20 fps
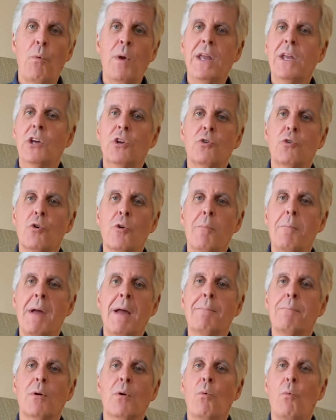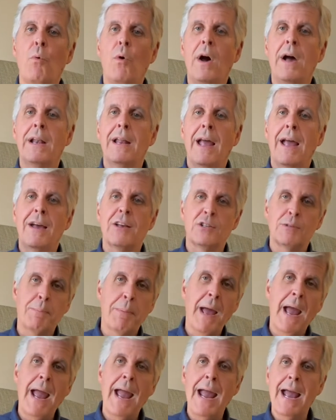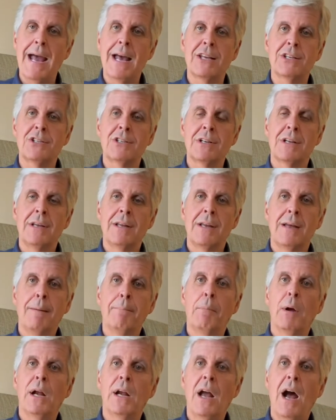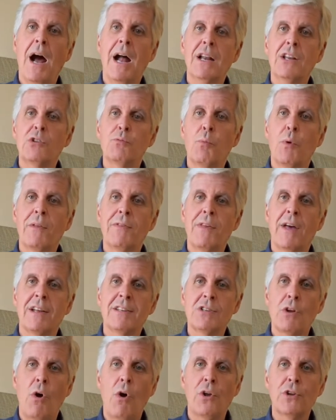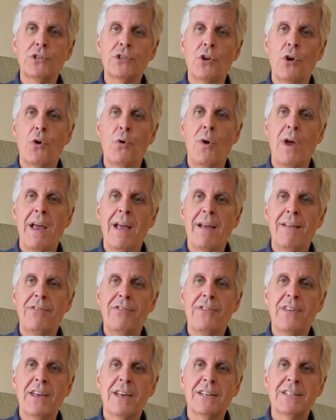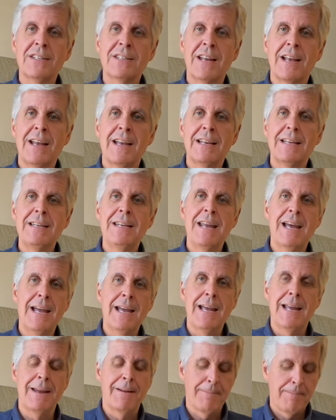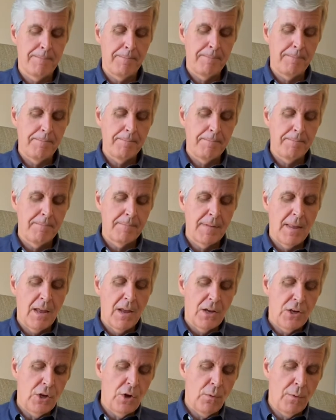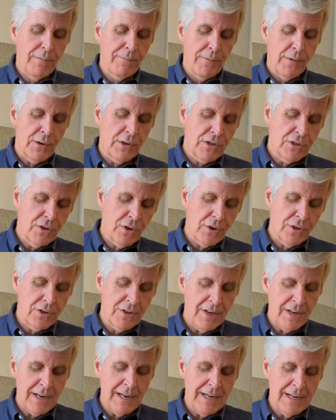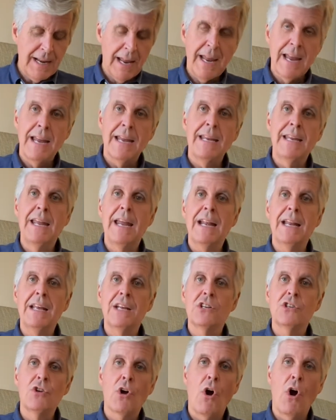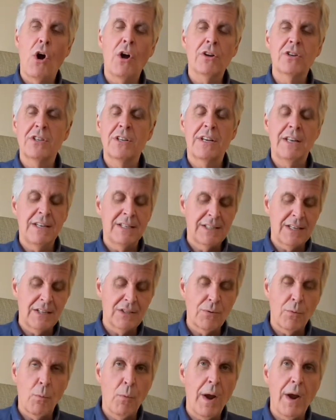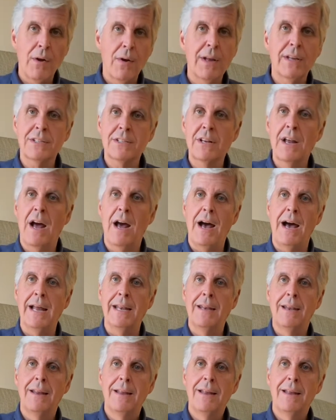we can remember what has passed, but God is with us also this day. You know, in verse 13, Gideon talks and he says, Where is God?